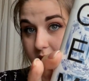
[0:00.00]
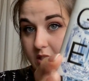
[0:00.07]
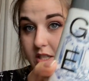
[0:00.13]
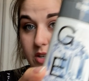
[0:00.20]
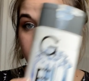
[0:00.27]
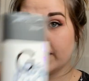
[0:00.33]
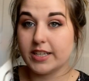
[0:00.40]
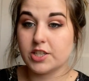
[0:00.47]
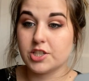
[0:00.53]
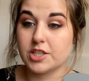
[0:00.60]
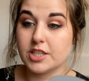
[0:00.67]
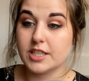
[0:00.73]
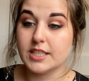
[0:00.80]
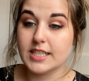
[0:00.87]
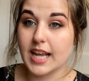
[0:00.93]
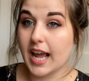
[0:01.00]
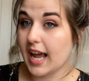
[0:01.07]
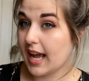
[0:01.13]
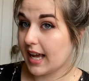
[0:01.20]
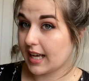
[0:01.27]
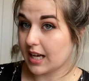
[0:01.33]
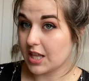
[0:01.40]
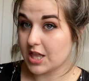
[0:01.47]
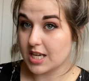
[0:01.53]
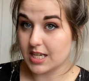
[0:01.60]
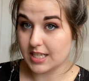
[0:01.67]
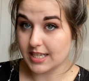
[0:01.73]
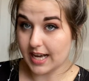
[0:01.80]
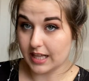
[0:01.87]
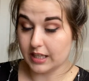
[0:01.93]
So it should take the
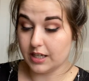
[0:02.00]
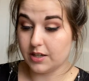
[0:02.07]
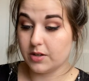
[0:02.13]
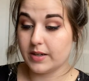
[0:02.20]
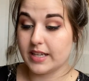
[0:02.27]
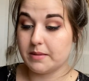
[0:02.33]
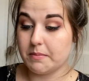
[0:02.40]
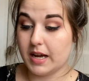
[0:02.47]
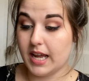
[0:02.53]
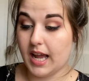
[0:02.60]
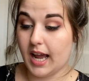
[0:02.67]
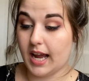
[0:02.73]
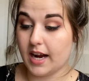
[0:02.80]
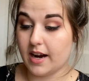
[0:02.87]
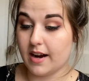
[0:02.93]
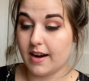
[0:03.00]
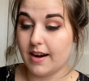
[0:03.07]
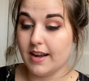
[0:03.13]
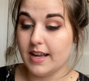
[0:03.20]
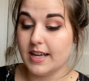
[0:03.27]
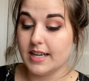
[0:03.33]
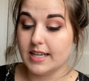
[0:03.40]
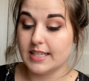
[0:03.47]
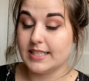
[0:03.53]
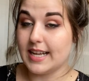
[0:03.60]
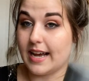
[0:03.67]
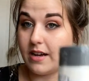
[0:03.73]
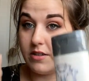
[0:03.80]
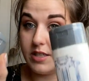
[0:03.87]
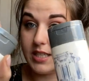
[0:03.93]
yellow in my hair
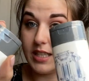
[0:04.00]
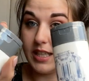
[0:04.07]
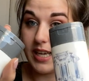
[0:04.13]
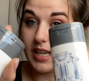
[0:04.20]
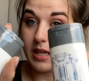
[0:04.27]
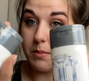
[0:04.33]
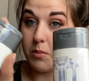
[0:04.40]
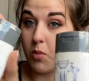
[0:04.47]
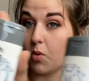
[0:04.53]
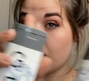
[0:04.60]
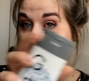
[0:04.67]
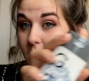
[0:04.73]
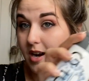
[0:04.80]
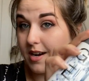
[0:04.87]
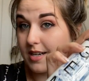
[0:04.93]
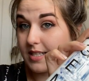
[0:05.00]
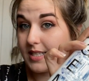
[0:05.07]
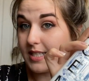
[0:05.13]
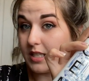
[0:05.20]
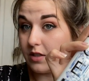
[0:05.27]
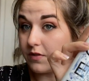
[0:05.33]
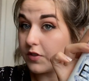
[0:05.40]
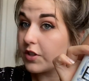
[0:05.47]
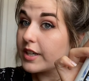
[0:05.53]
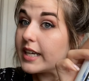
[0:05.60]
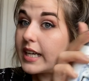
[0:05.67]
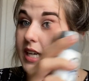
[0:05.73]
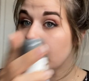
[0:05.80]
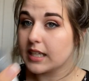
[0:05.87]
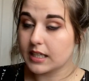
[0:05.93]
down to like a more
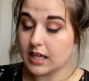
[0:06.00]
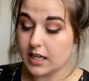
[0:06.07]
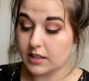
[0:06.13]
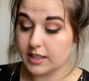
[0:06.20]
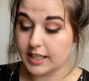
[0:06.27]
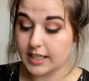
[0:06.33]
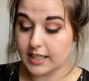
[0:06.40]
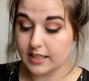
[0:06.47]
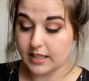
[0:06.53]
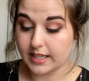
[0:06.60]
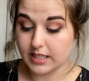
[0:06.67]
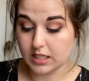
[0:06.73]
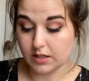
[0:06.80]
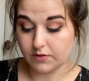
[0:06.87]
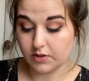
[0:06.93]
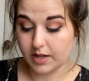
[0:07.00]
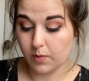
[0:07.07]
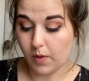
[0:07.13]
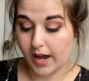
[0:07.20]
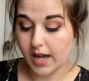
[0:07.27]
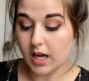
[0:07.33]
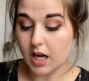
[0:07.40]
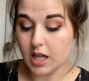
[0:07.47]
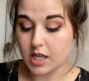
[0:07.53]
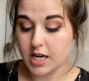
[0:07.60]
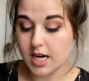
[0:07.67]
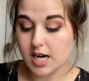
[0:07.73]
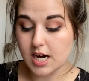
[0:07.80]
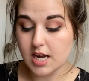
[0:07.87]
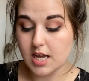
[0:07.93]
silvery color, like silvery white
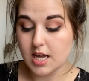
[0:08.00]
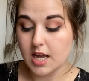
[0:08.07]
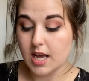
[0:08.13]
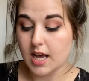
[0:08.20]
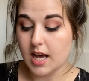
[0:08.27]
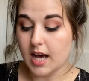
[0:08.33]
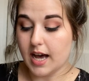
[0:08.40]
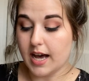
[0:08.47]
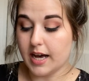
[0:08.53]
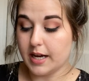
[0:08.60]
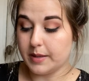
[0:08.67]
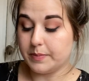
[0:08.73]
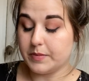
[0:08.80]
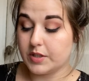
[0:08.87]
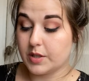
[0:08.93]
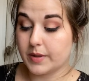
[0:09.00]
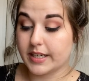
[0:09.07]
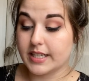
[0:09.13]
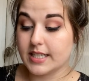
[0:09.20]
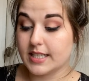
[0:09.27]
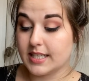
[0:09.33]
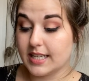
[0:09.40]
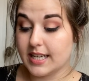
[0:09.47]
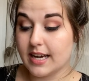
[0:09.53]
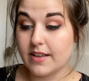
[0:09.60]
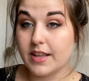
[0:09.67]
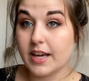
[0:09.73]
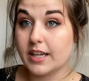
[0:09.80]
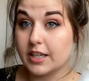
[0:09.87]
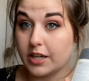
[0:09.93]
color. Um, so we're gonna see how
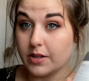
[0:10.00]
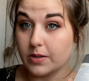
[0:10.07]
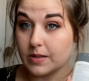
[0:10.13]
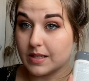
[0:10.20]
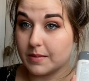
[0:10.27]
that goes.